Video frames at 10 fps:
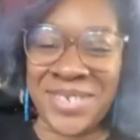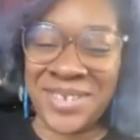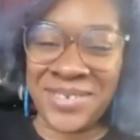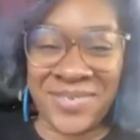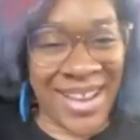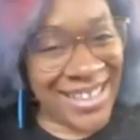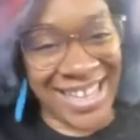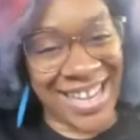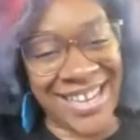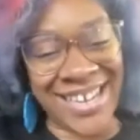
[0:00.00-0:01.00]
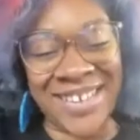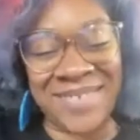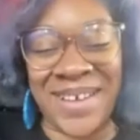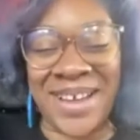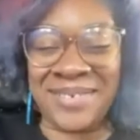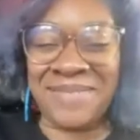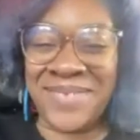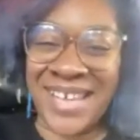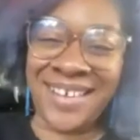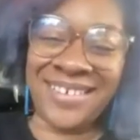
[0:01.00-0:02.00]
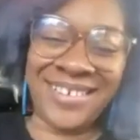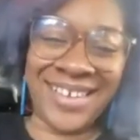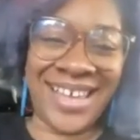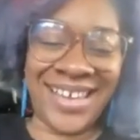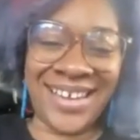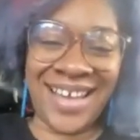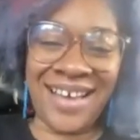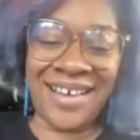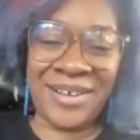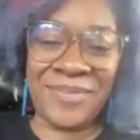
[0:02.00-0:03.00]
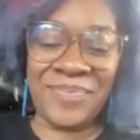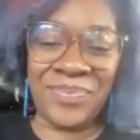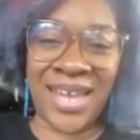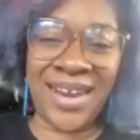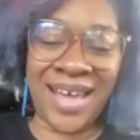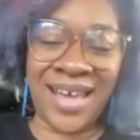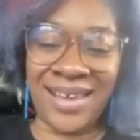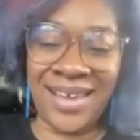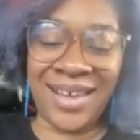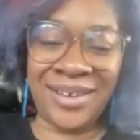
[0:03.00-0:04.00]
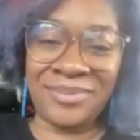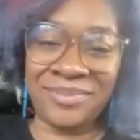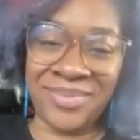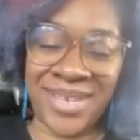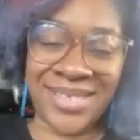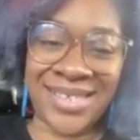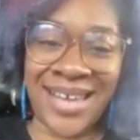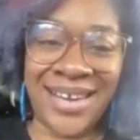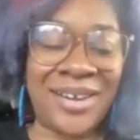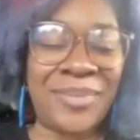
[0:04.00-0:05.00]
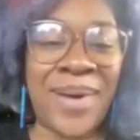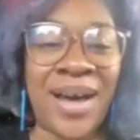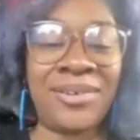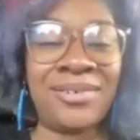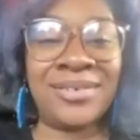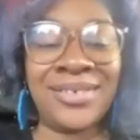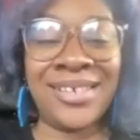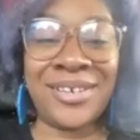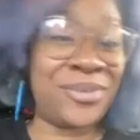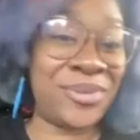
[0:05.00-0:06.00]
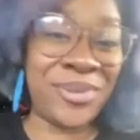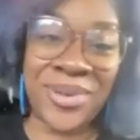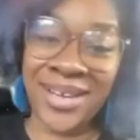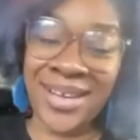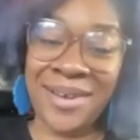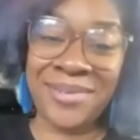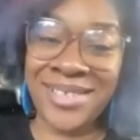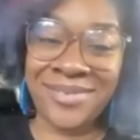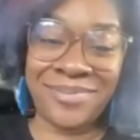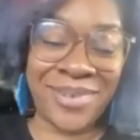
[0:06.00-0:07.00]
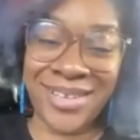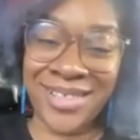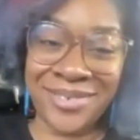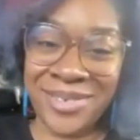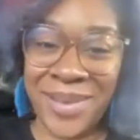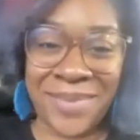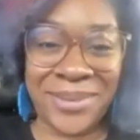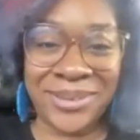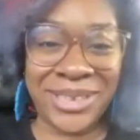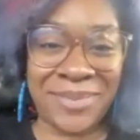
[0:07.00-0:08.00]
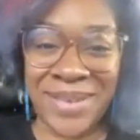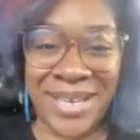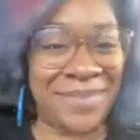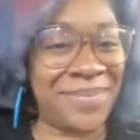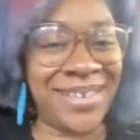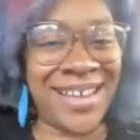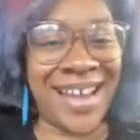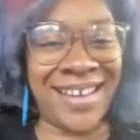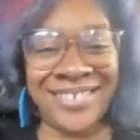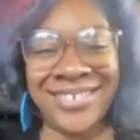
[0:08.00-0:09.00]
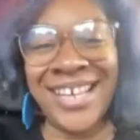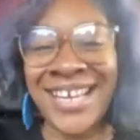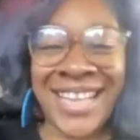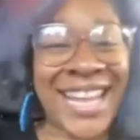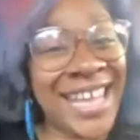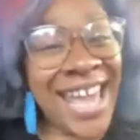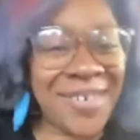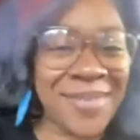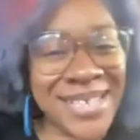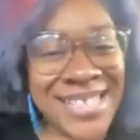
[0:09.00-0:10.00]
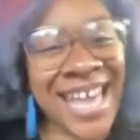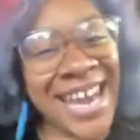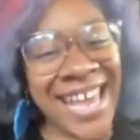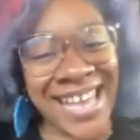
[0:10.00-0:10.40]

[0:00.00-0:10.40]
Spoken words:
So you're right there in my hometown, and I am excited about New York. I was one of those people jumping up and down, like, yeah, we did